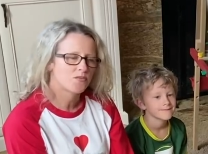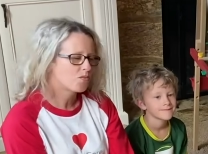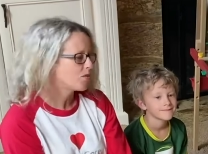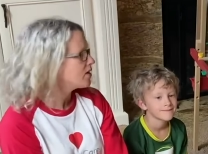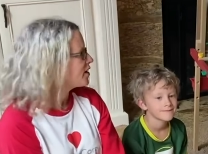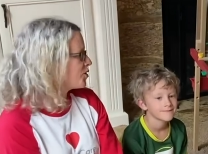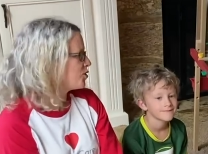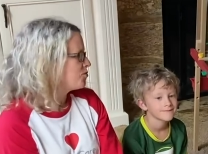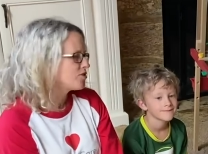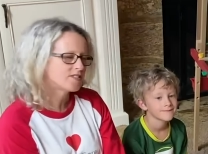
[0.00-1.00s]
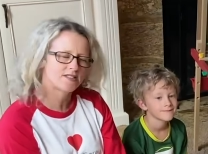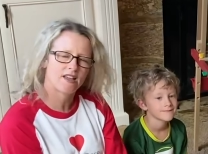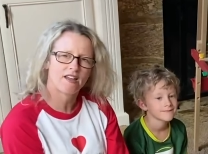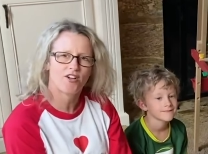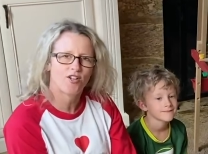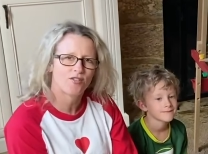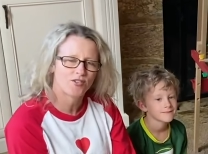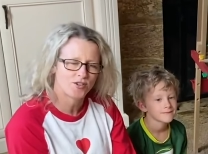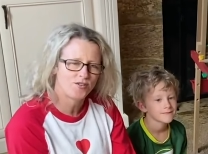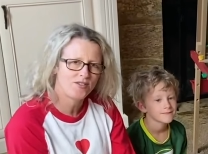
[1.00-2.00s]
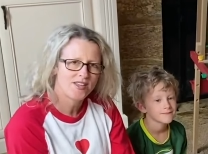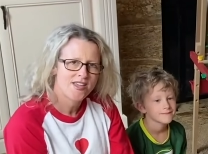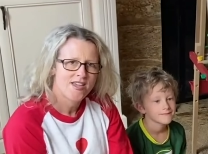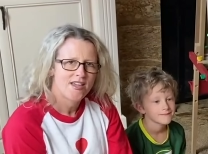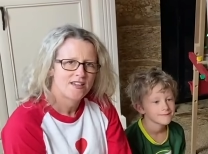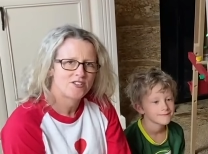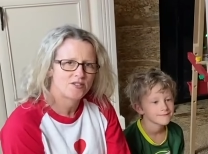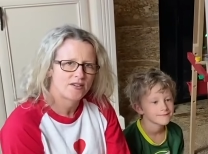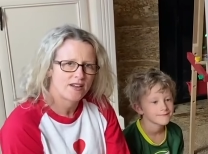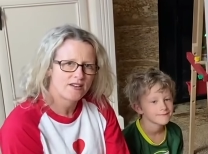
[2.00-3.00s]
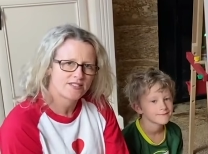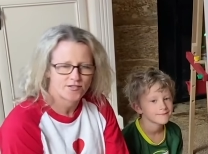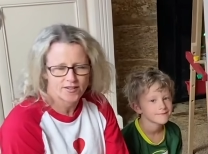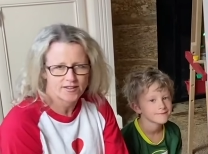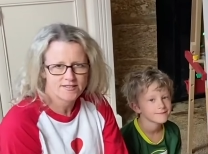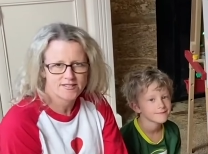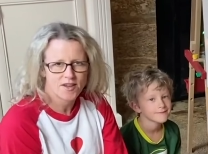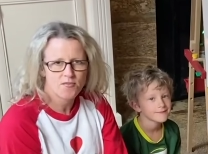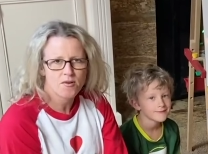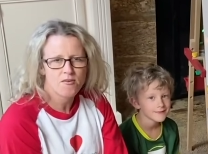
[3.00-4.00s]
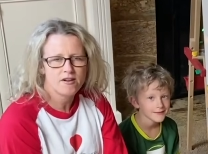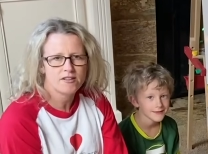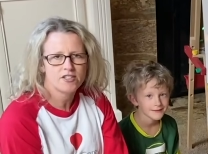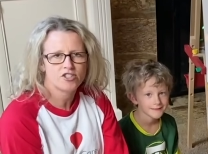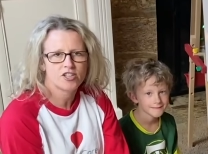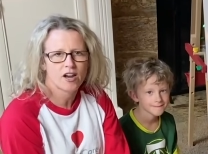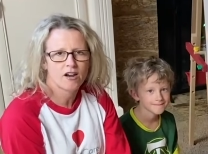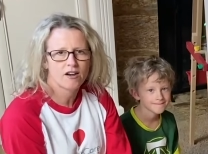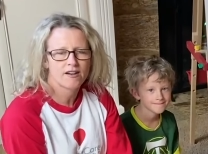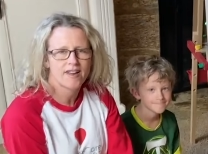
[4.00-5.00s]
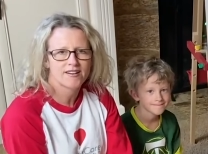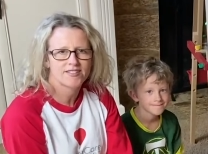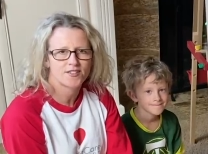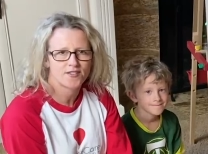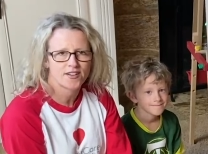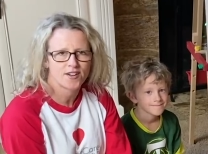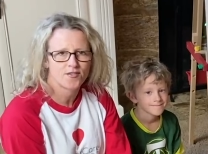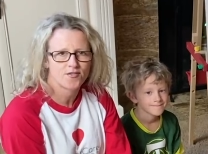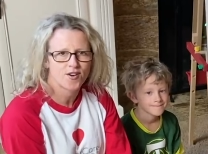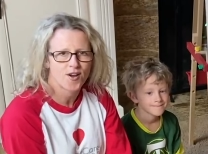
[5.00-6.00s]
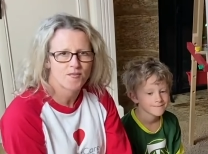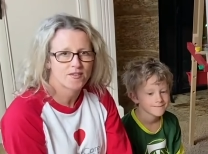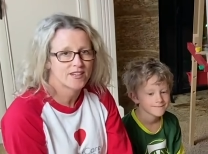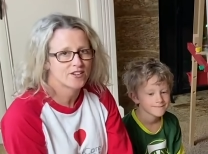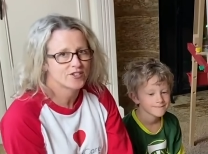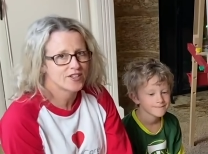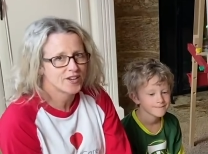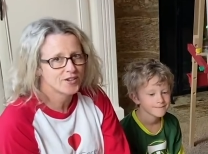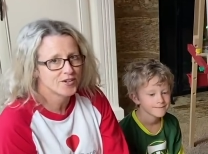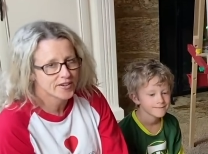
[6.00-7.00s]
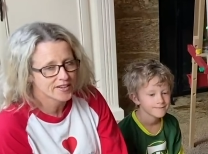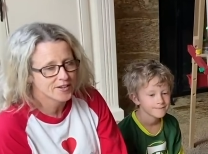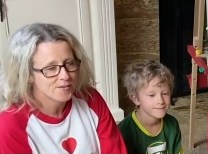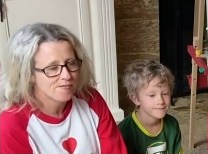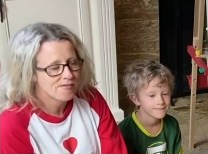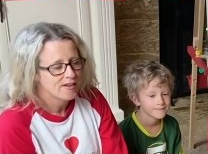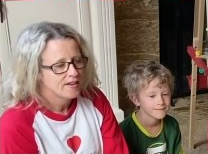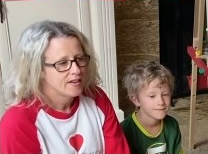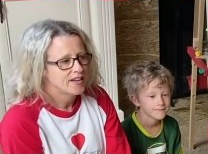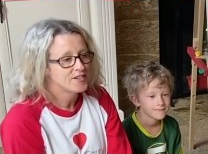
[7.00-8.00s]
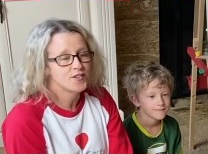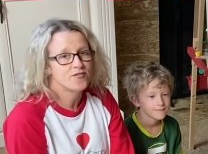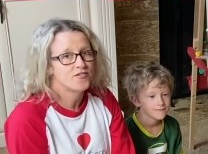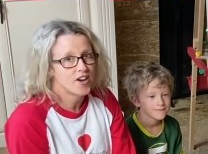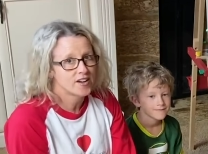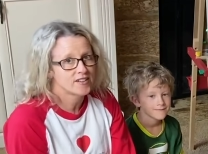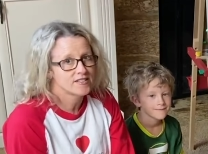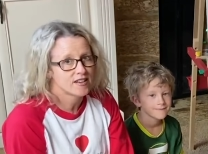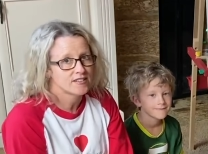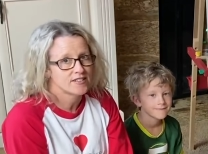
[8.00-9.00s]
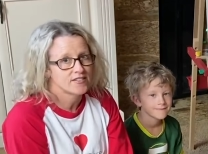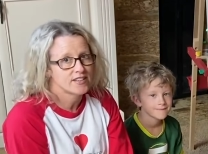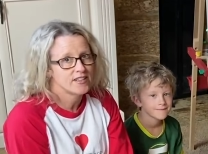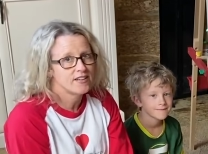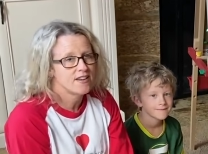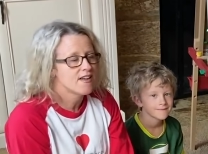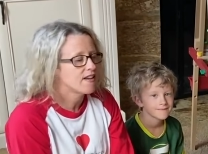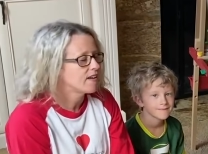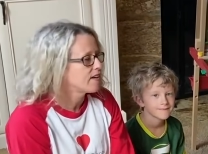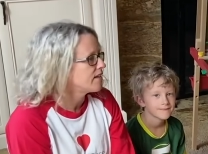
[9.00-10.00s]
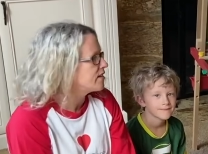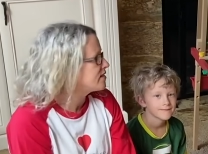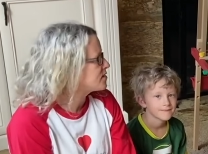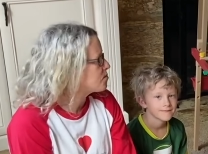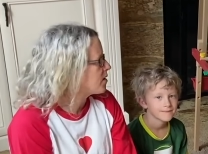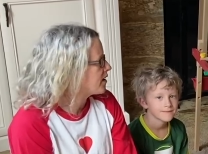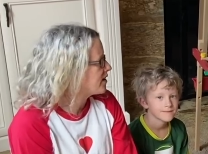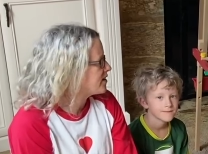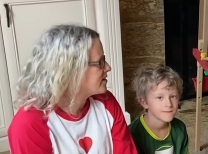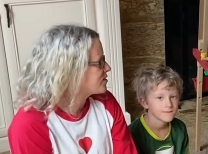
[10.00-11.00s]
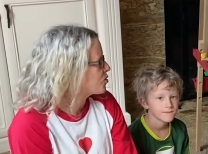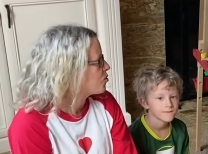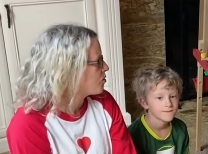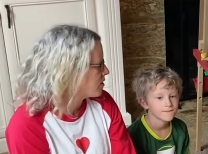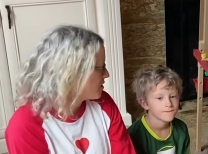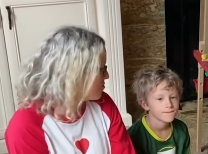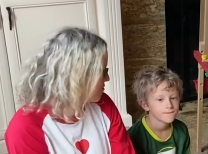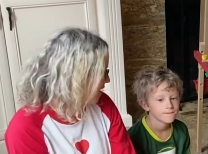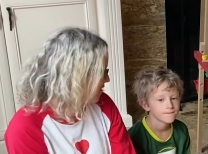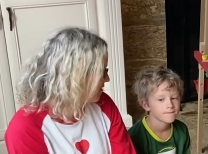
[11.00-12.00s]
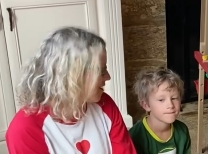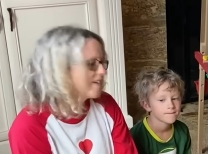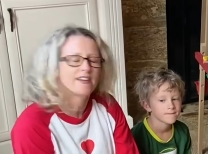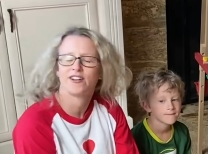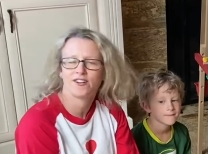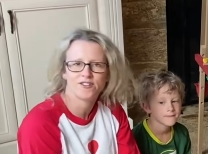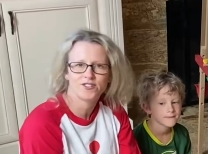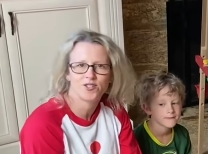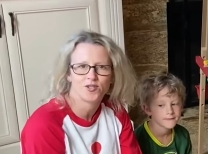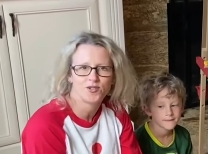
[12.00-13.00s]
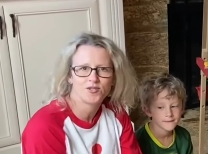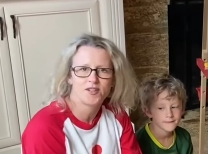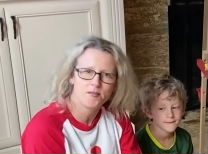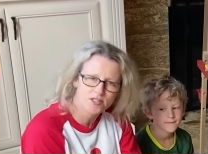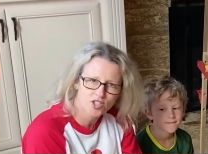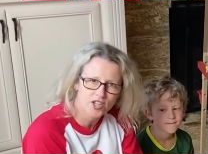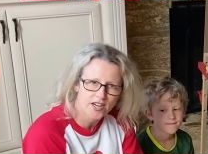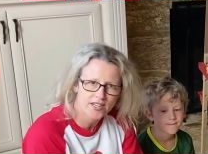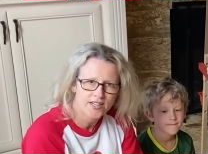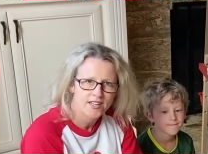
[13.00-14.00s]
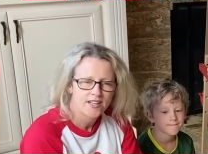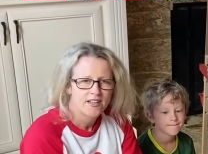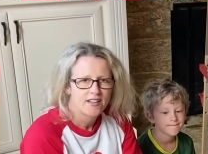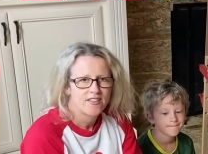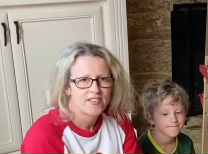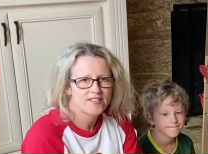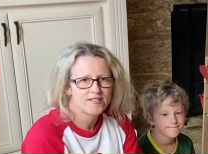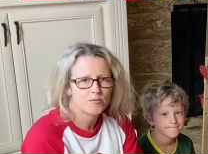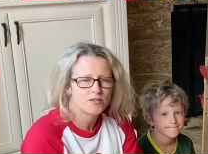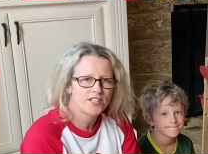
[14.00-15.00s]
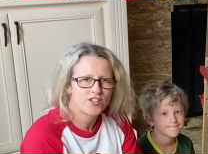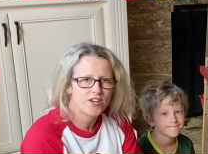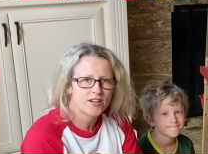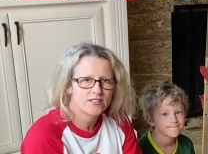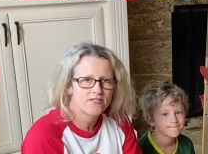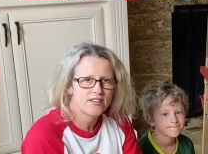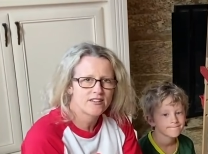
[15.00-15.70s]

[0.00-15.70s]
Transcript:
Speaker 1: we're at home just like all of you doing activities and we wanted to share an activity from the KinderCare curriculum. It's a phonics activity and my kids Cora and Ryder are here to demonstrate. This particular activity